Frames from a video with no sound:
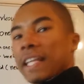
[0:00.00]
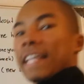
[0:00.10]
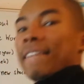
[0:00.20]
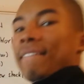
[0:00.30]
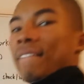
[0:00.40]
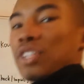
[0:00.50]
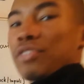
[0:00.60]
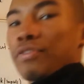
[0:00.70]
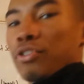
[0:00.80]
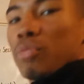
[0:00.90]
In the full
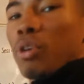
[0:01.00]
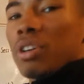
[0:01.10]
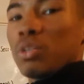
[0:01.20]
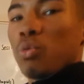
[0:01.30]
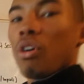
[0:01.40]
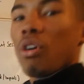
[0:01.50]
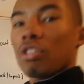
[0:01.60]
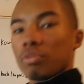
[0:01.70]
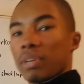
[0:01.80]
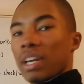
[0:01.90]
body workout
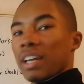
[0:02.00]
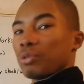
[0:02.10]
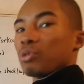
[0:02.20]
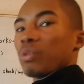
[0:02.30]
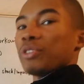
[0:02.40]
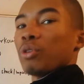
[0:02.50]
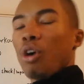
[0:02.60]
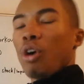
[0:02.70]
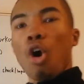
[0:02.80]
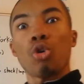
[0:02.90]
plan, you train your
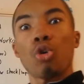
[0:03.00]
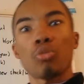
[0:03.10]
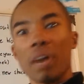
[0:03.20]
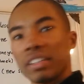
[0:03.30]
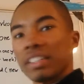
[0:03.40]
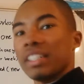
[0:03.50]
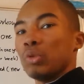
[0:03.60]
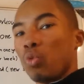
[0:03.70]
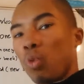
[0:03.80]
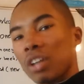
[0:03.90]
whole body in
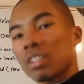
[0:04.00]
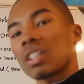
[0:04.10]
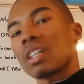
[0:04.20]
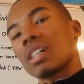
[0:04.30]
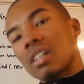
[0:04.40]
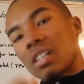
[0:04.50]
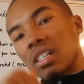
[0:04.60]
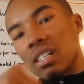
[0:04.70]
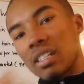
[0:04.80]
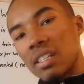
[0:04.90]
one
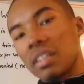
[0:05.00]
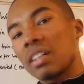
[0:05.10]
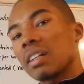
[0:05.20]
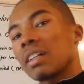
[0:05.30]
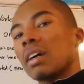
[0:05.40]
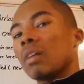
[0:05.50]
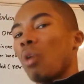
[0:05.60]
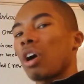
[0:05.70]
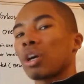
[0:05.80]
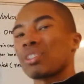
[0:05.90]
single workout
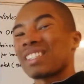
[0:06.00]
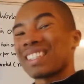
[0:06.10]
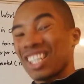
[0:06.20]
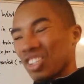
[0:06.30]
session.